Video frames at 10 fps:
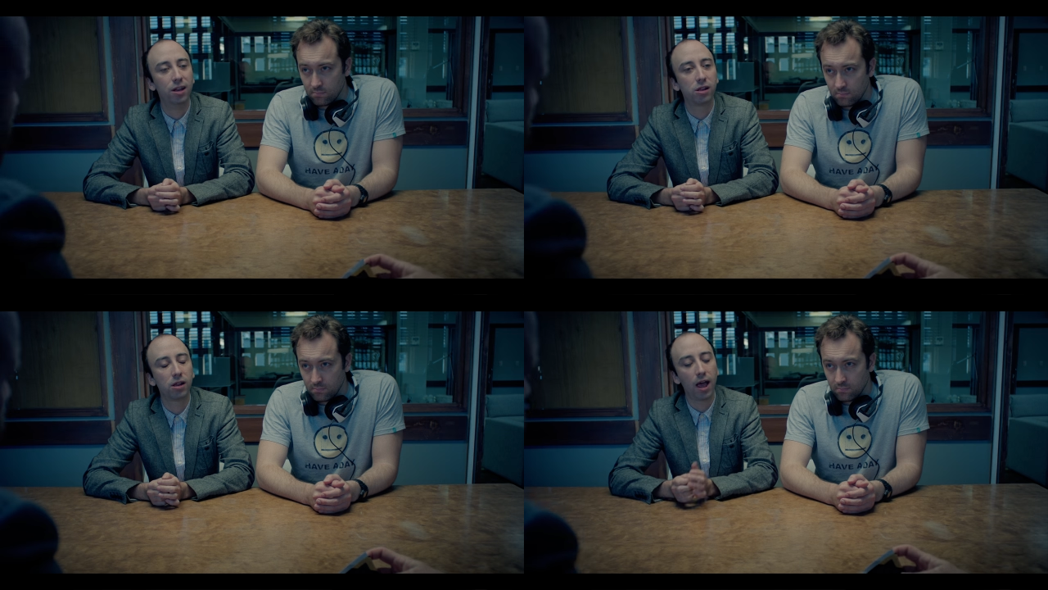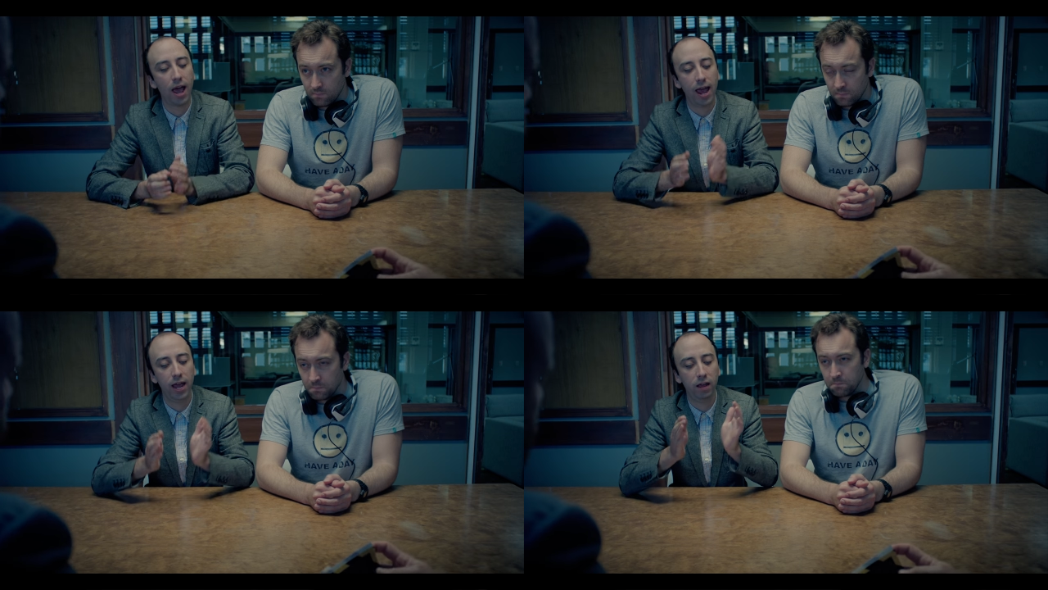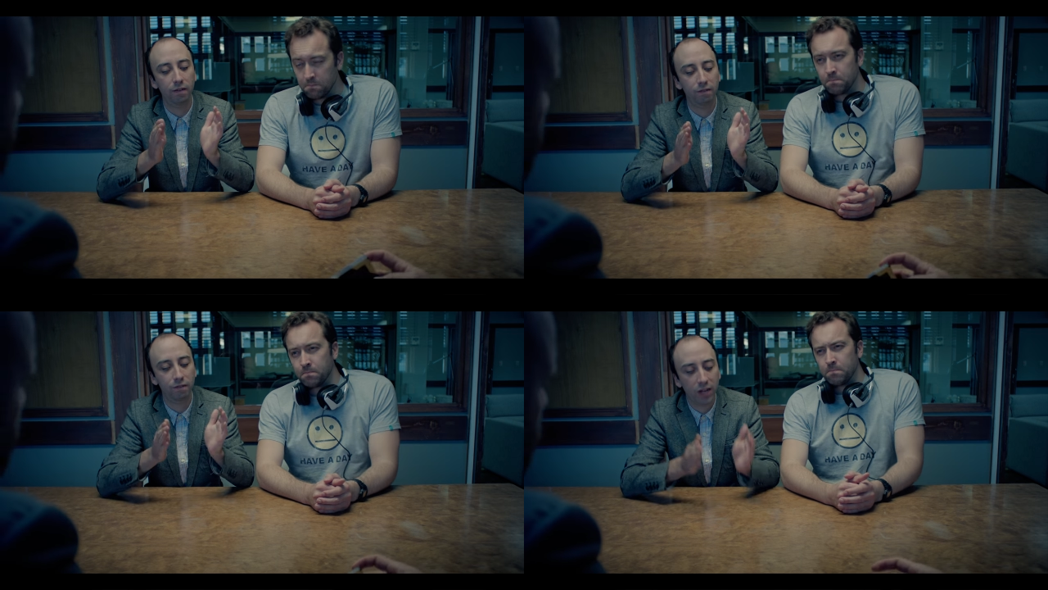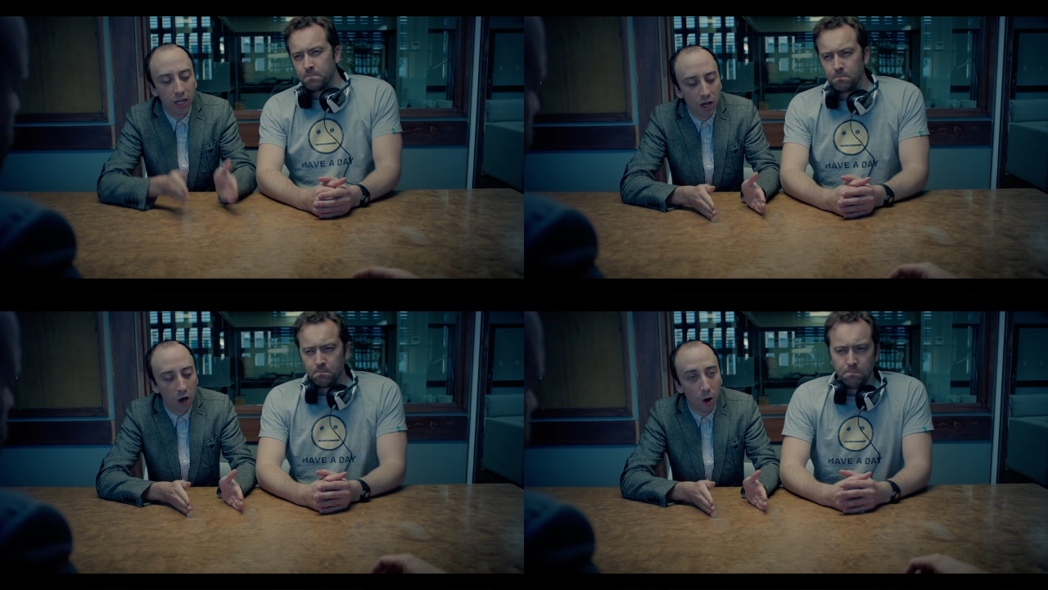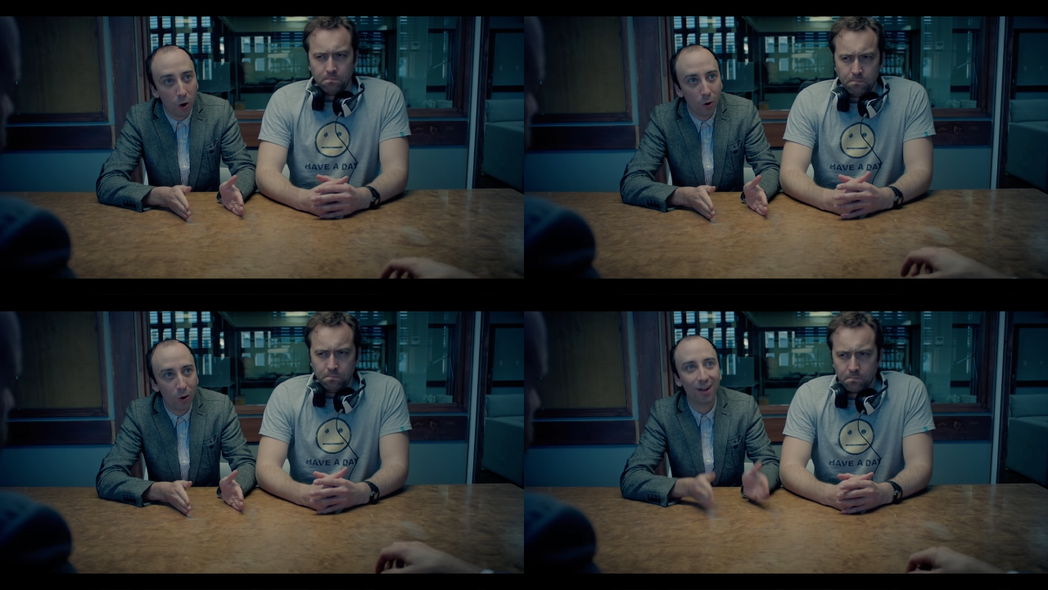Speaker 1: it's a
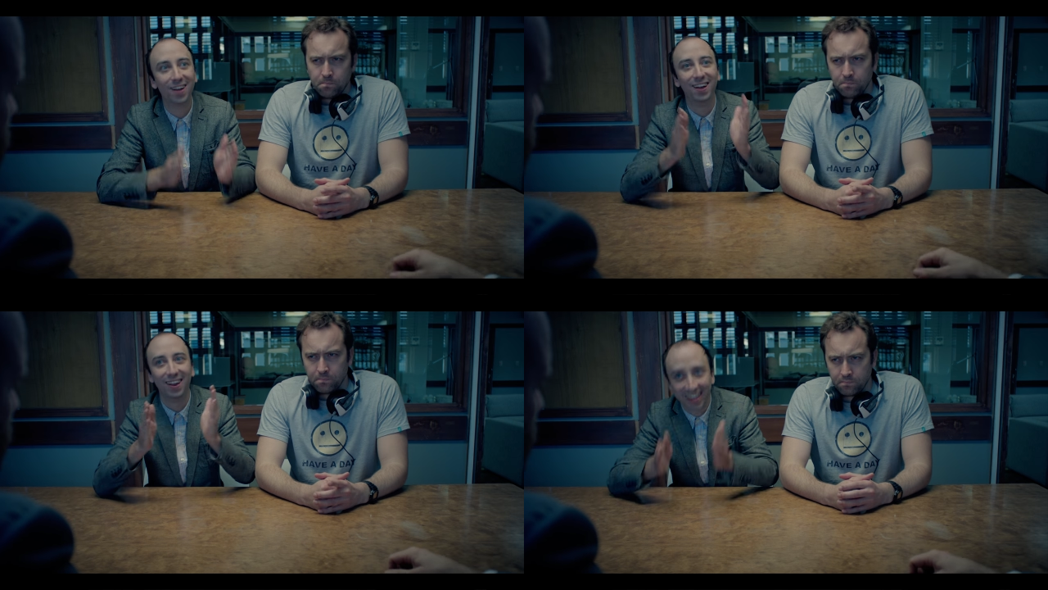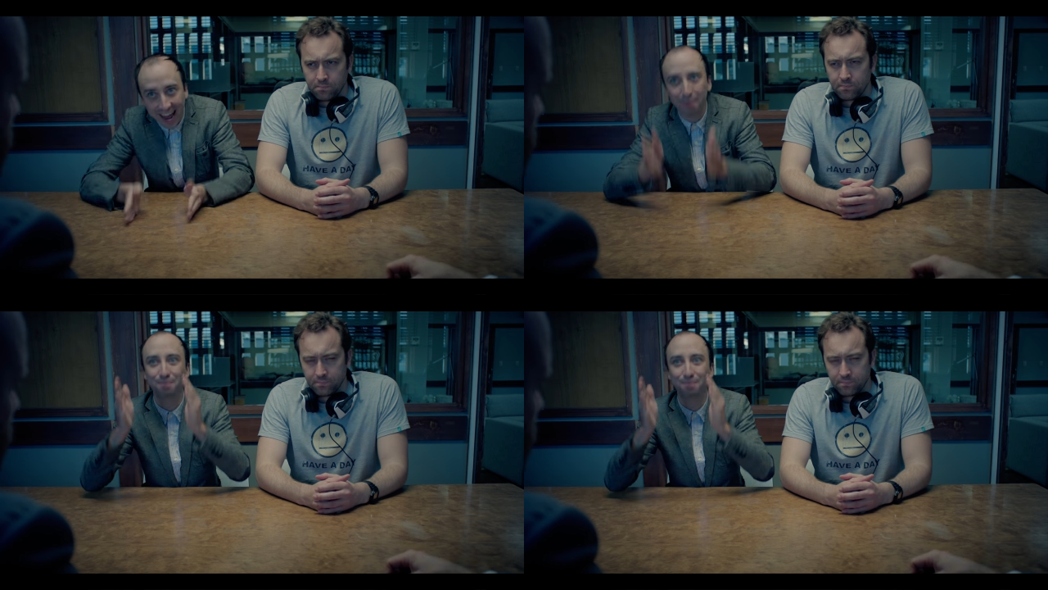video game.